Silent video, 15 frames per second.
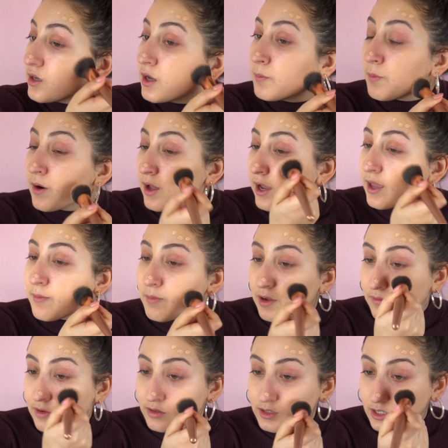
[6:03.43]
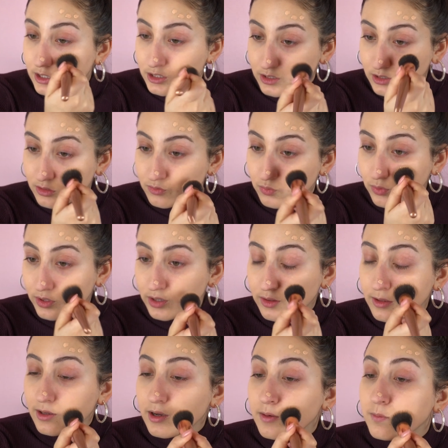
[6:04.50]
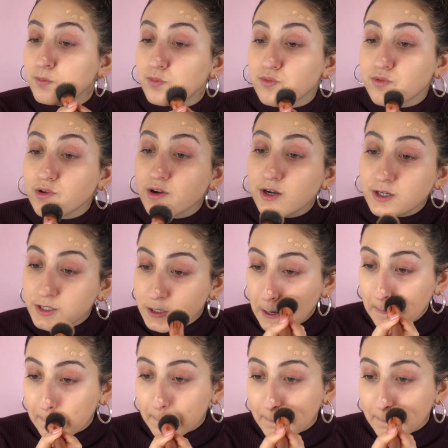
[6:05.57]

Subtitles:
applying my foundation with a brush.